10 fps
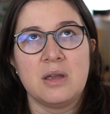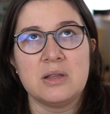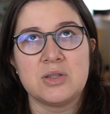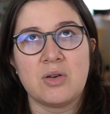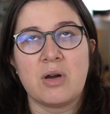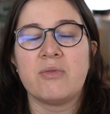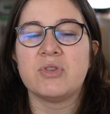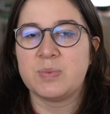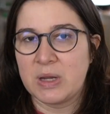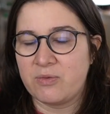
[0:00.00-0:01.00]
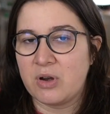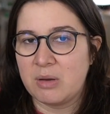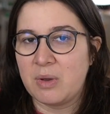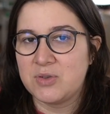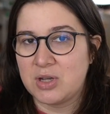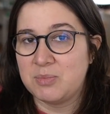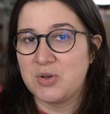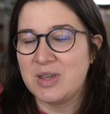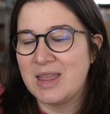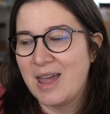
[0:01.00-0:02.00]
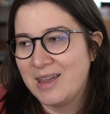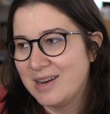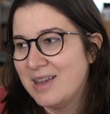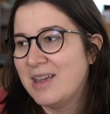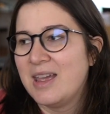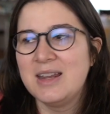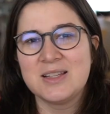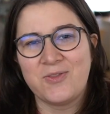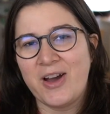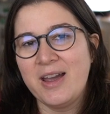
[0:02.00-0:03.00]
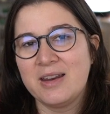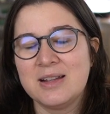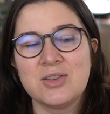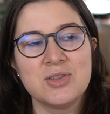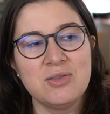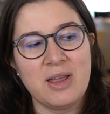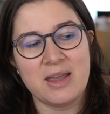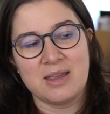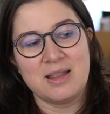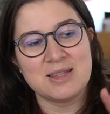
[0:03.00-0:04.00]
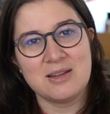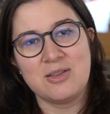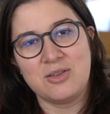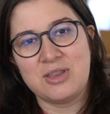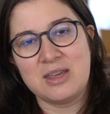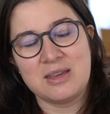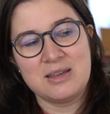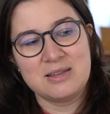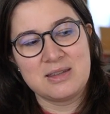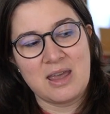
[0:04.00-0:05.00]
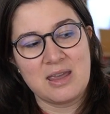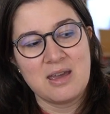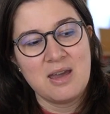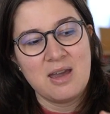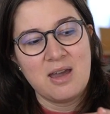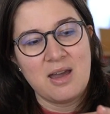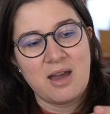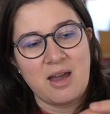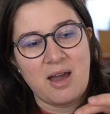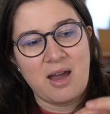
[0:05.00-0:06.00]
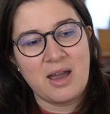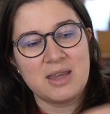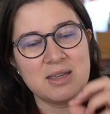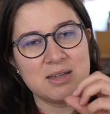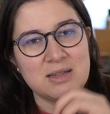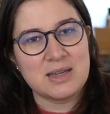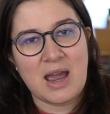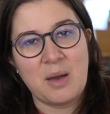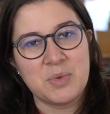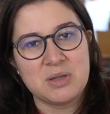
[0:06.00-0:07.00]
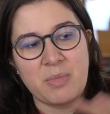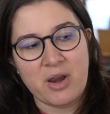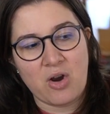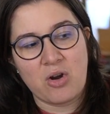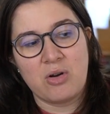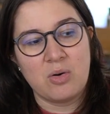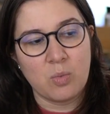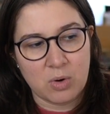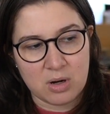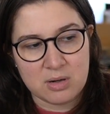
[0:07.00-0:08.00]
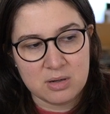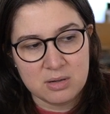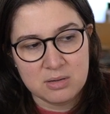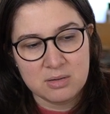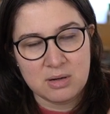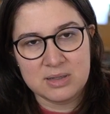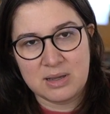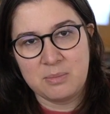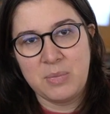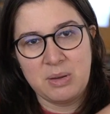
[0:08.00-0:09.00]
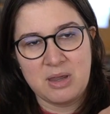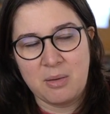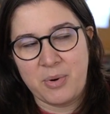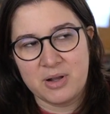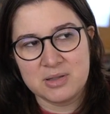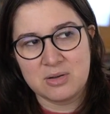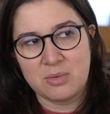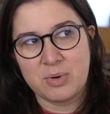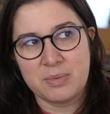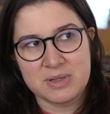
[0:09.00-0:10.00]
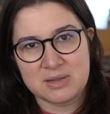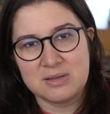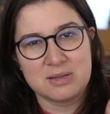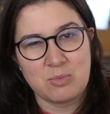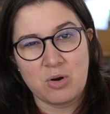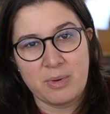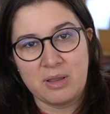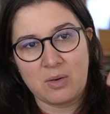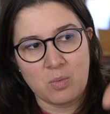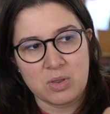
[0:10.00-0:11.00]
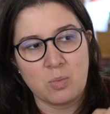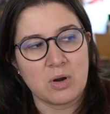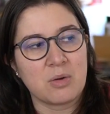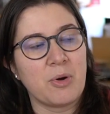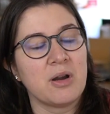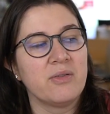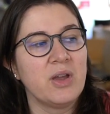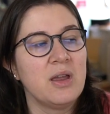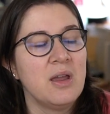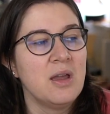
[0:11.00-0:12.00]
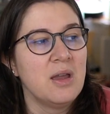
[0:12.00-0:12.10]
And so out of respect for him, I've stopped doing that. And it's fine. It's also like, that's another thing is like, I can adapt my artwork. I'm making a pause there on purpose because it's more about like the work part of it.